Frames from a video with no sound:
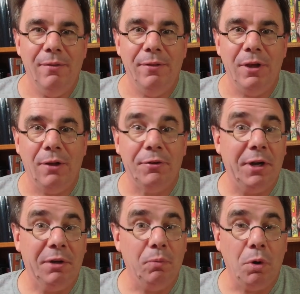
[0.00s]
The
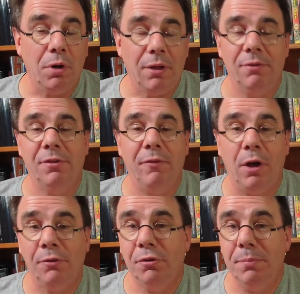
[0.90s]
alternating row colors have
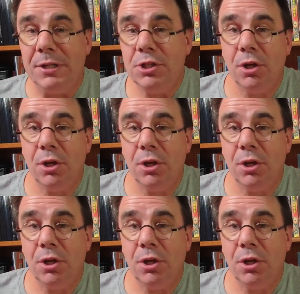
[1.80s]
also been